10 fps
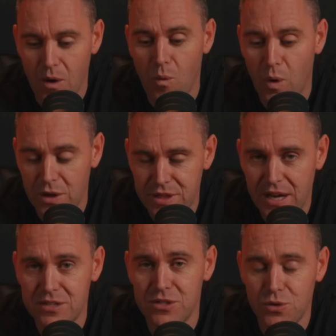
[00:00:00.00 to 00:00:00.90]

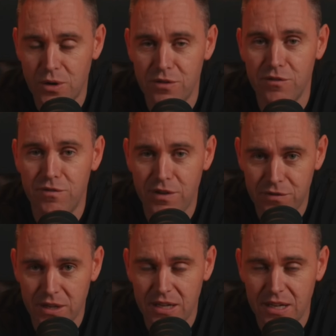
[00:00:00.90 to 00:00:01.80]

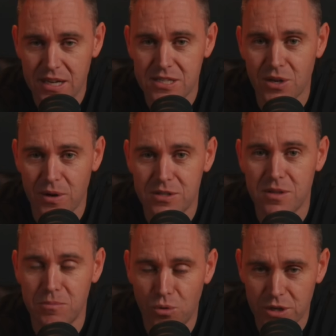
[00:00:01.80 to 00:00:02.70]
$1,250 is going to
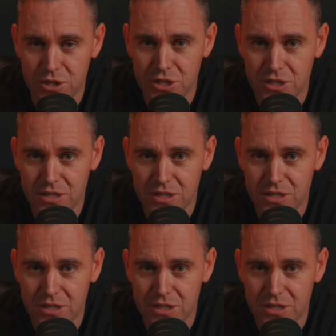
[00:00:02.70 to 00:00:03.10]
the mortgage.